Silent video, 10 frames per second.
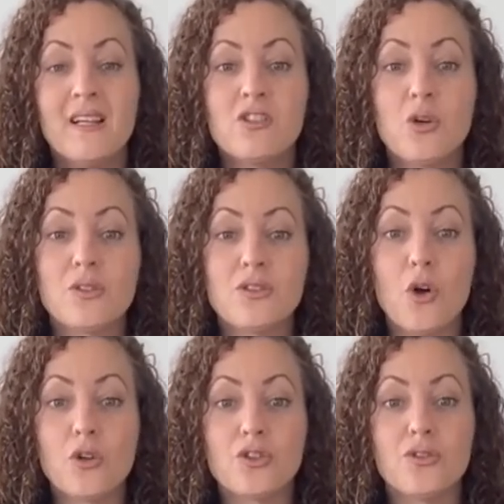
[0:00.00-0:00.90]
So it's
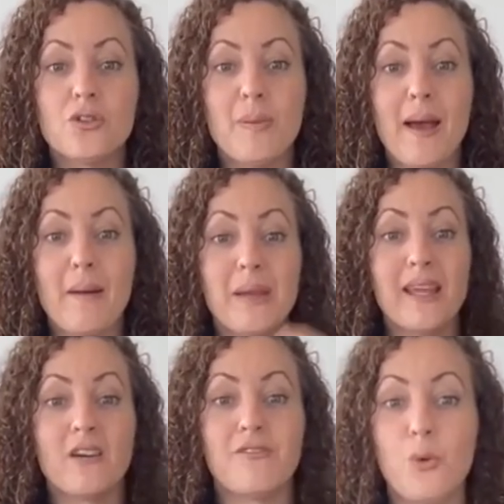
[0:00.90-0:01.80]
not just about
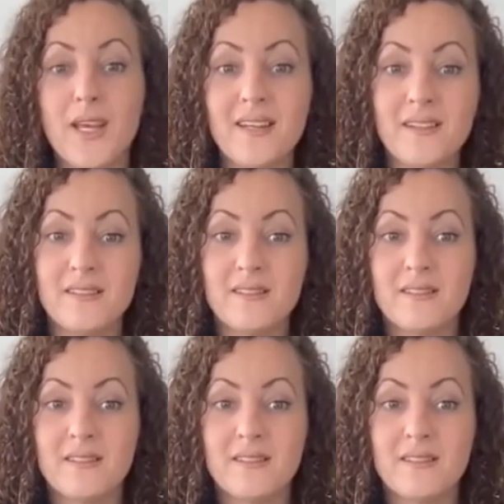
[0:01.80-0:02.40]
being avoidant,